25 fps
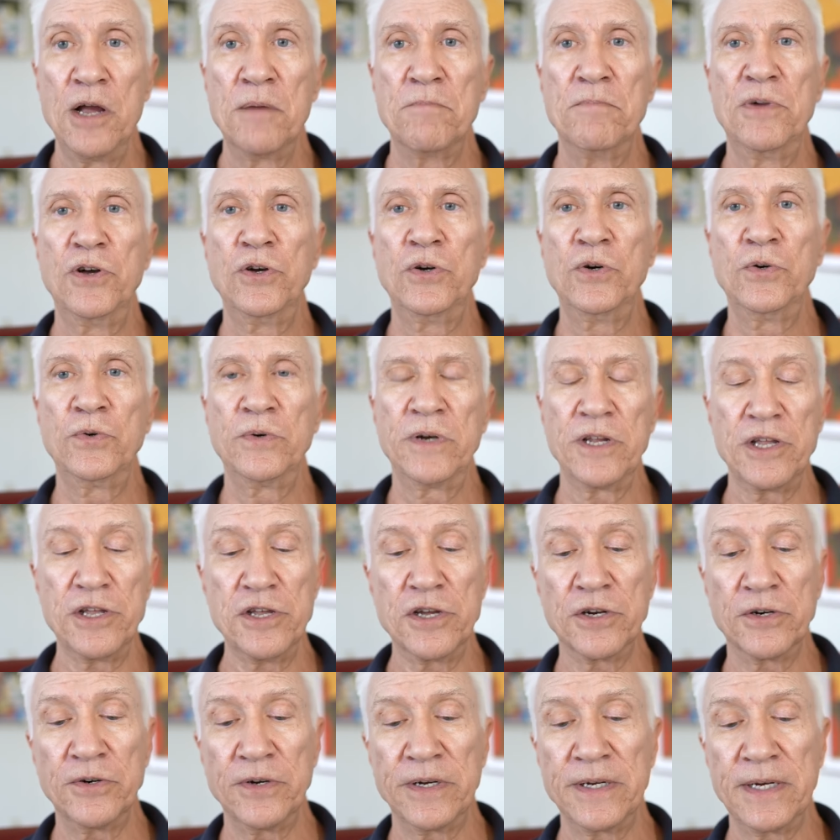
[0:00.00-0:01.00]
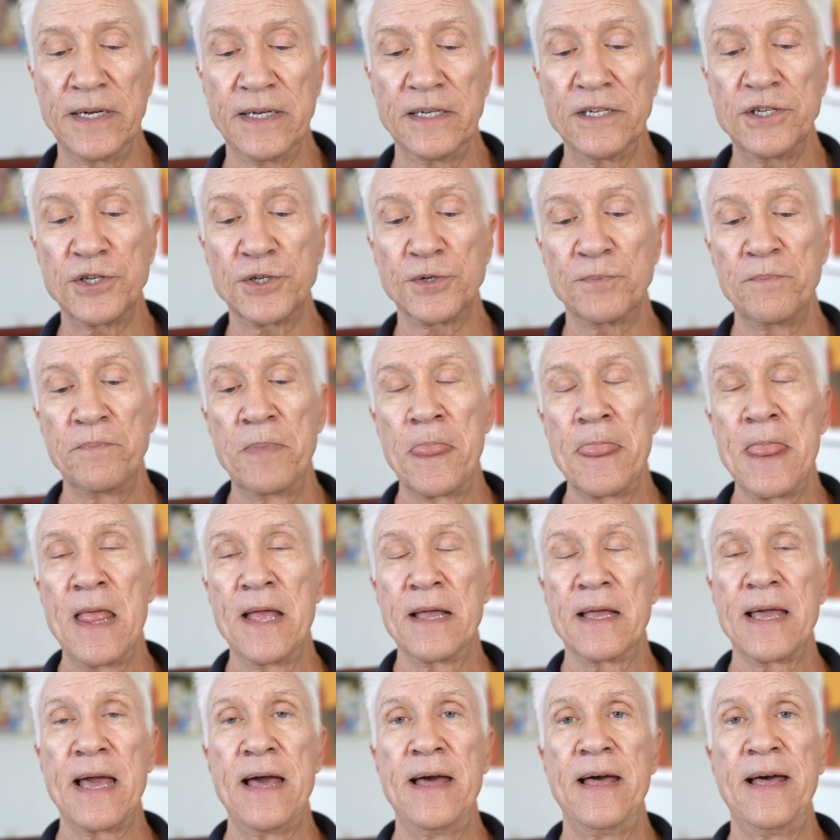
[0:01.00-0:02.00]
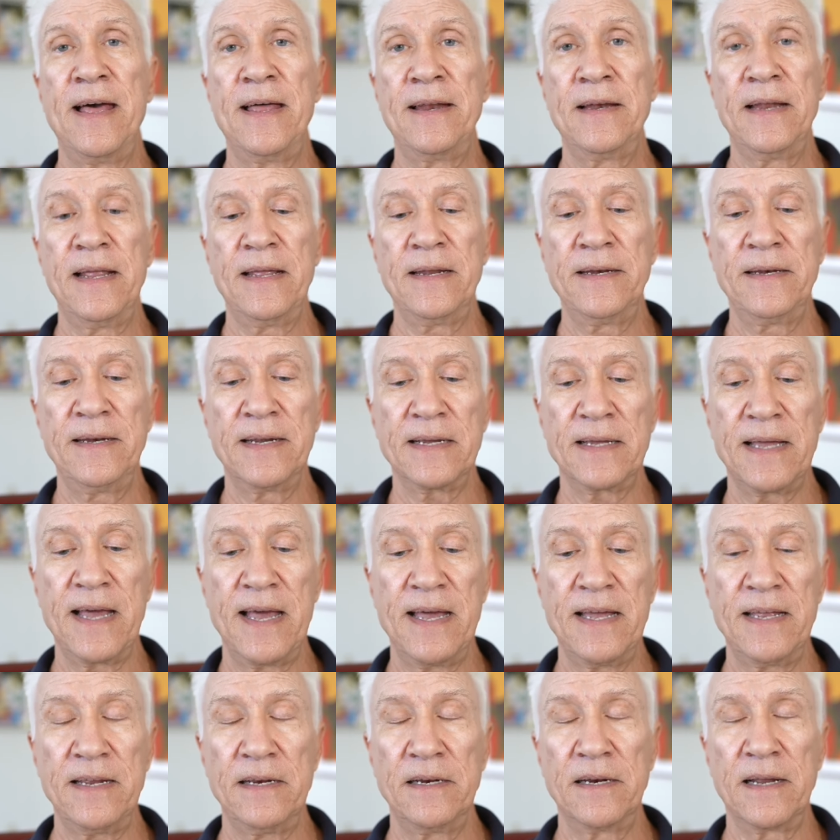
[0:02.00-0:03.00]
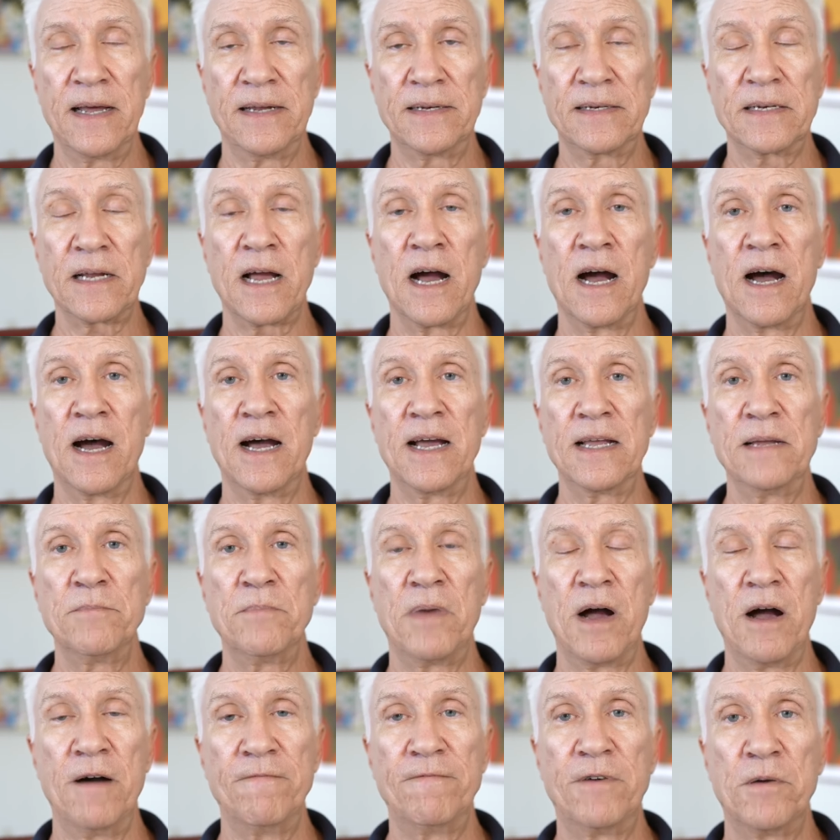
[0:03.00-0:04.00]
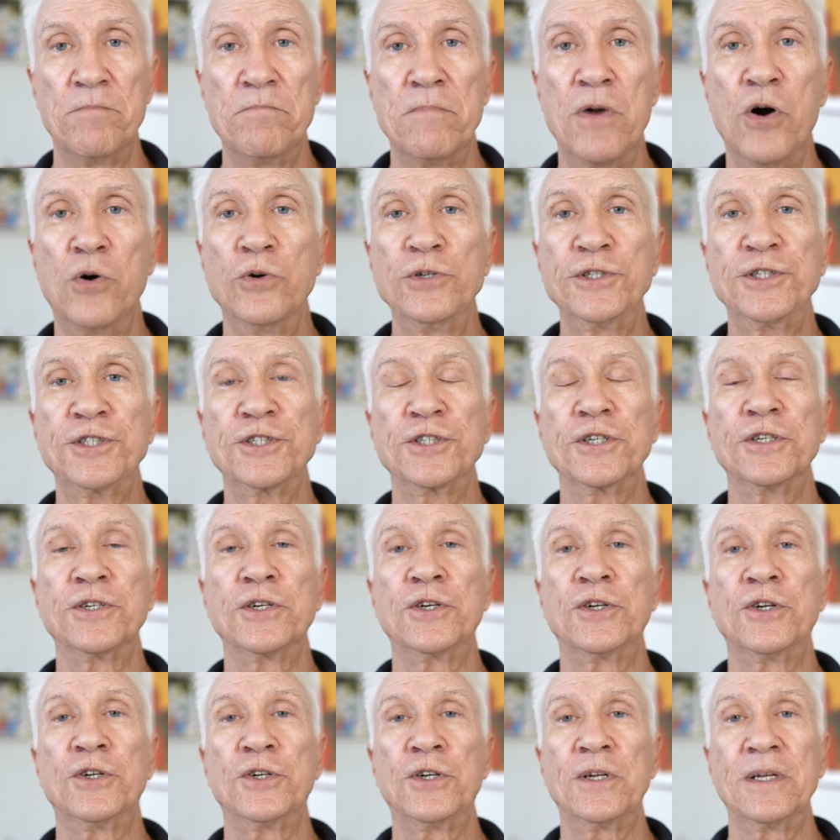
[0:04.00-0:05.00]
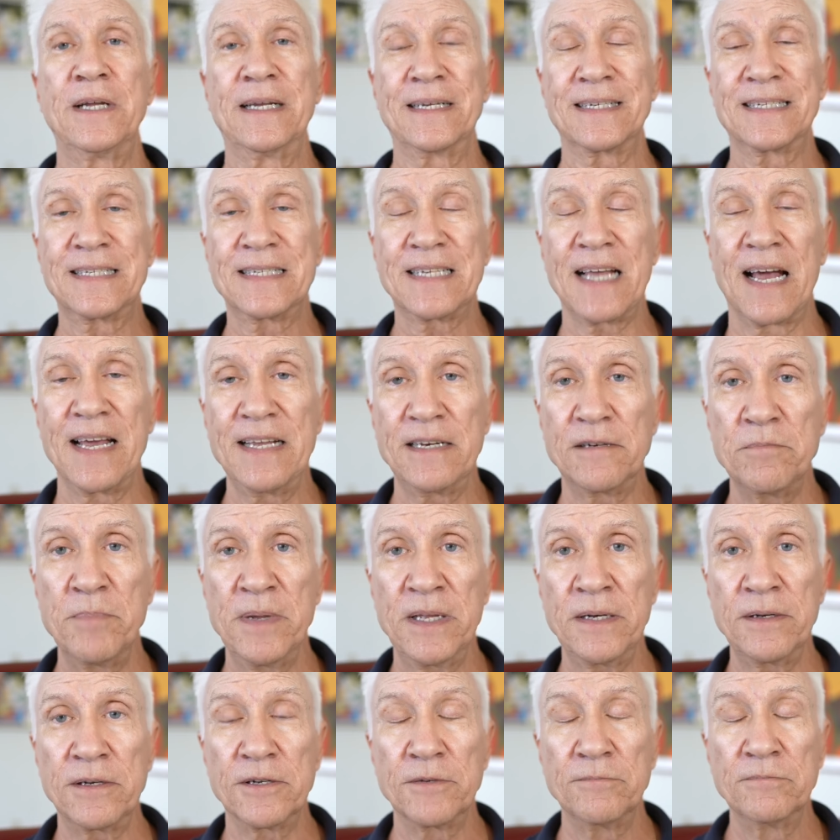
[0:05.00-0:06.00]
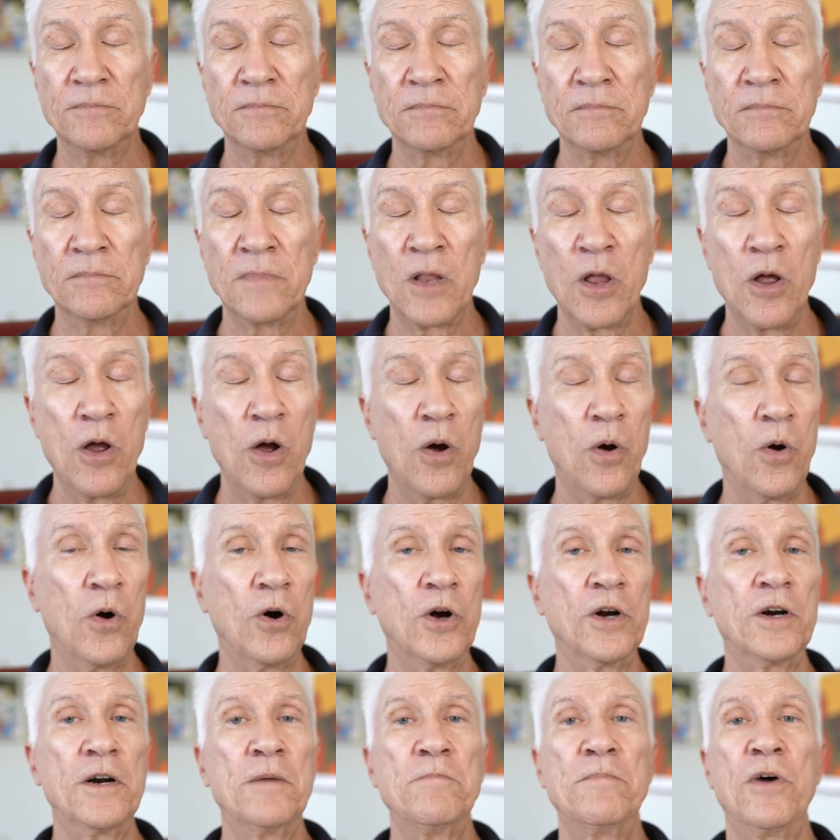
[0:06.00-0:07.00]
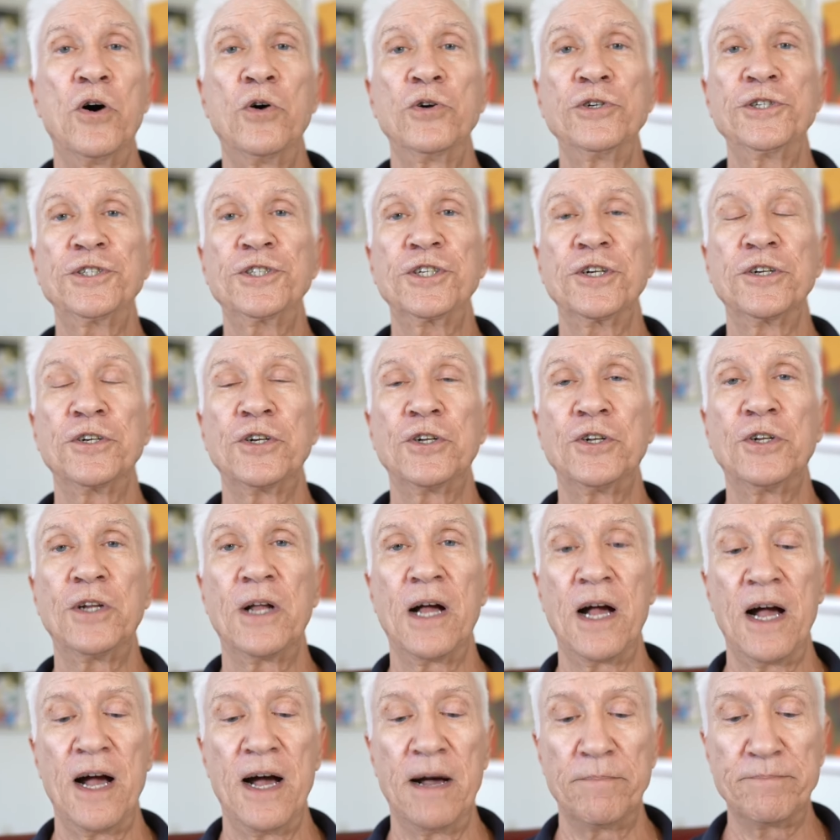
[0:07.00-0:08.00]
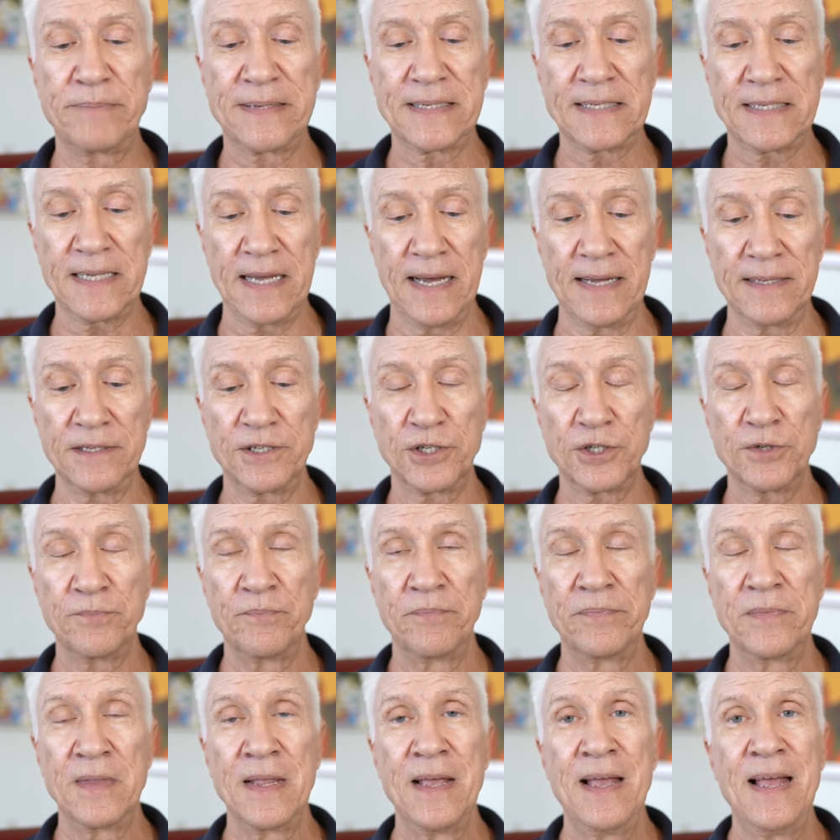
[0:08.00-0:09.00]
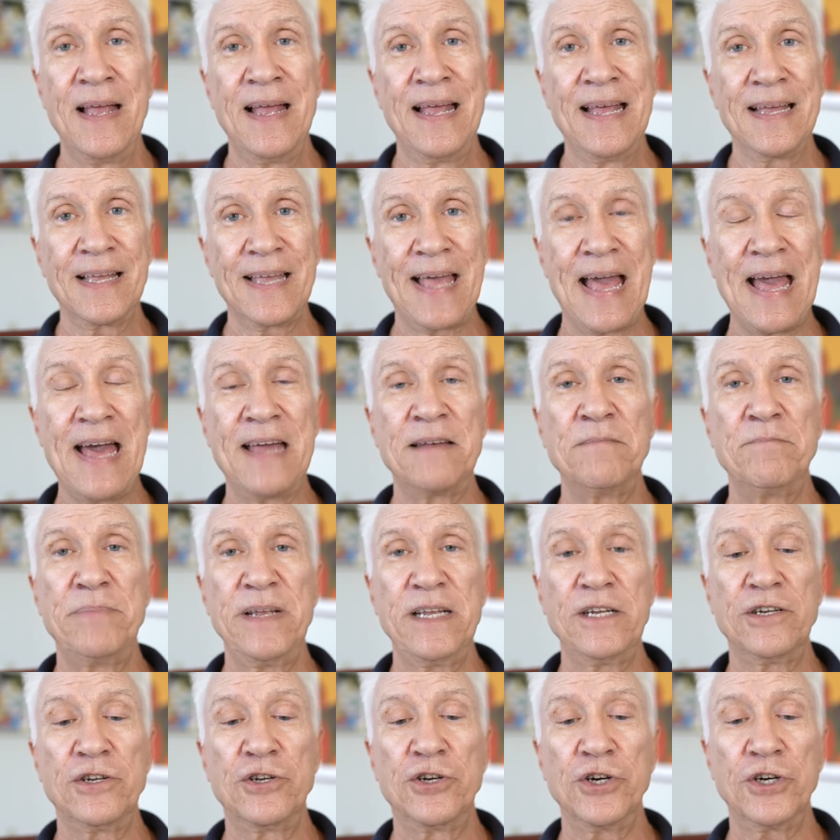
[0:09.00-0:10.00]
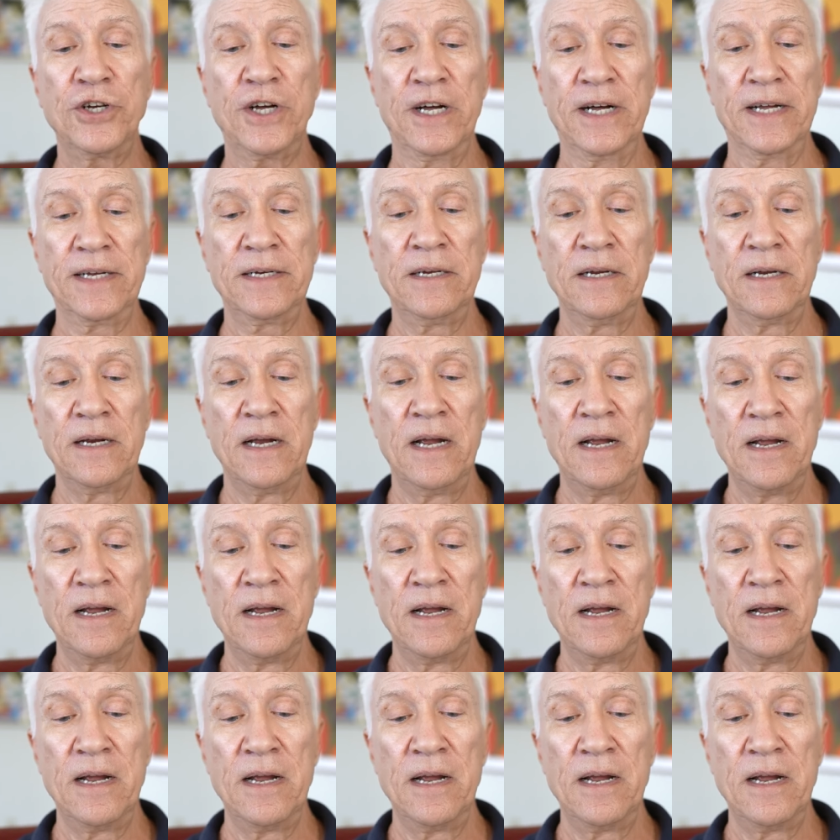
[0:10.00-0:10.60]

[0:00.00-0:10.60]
Moon Uranus can indicate a time of emotional excitement or emotional upsets. Can be good